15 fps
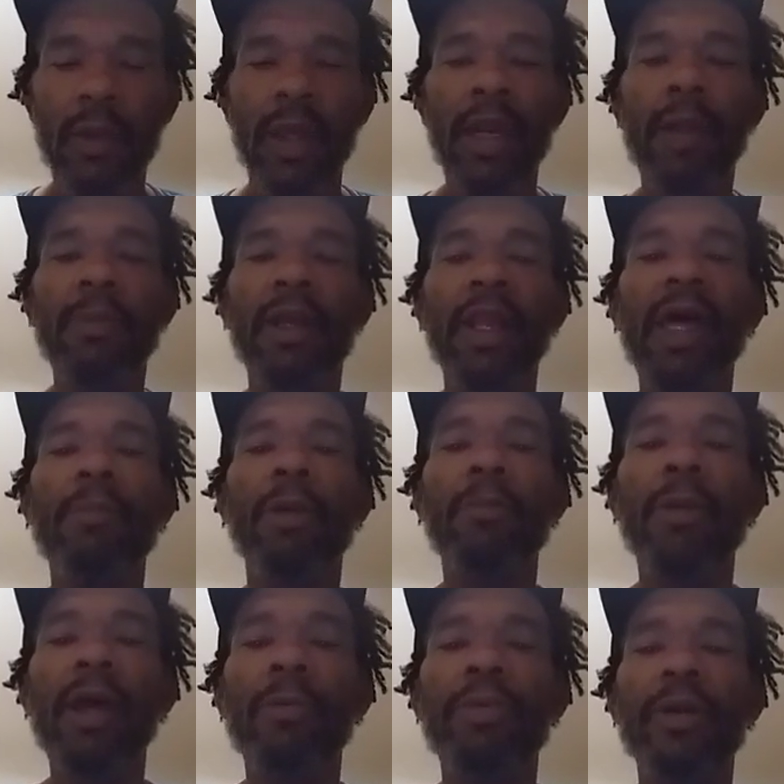And I'm glad my
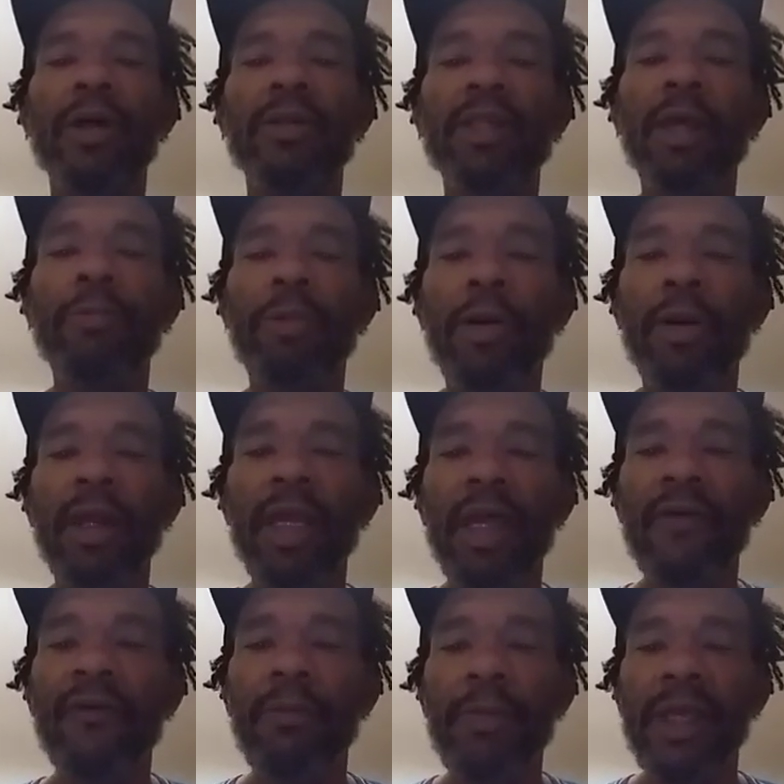man put out that pertinent
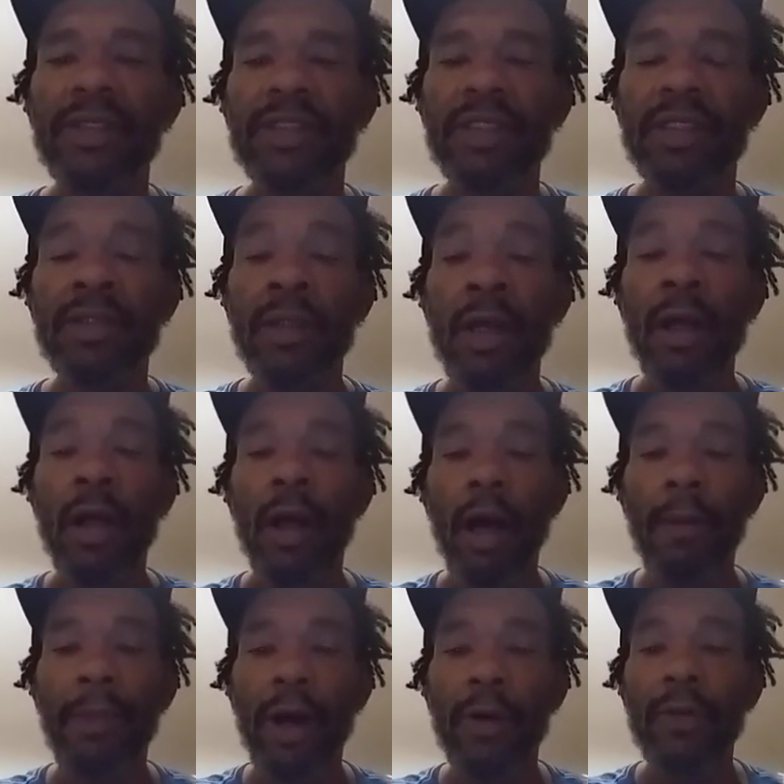information
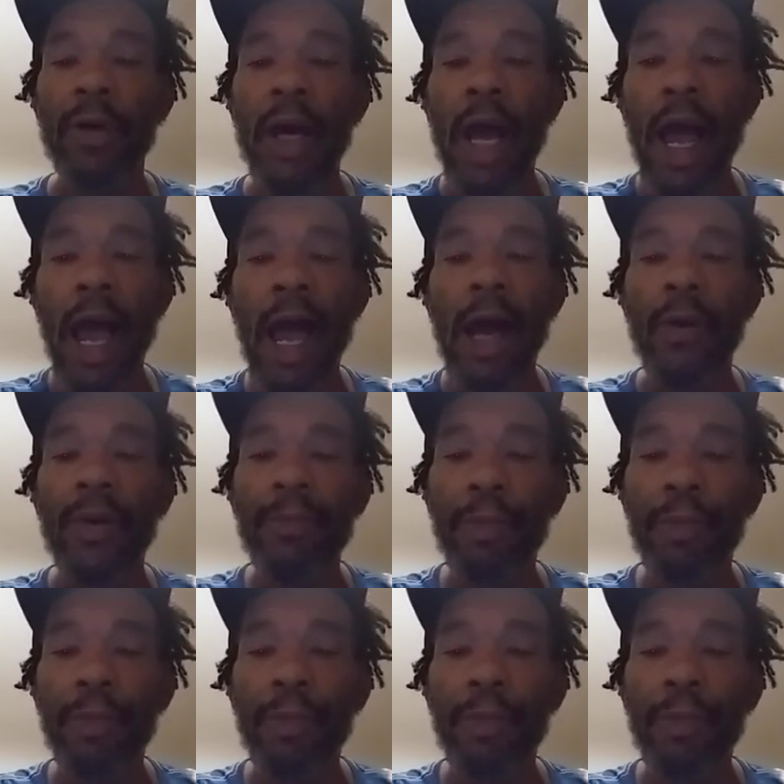about how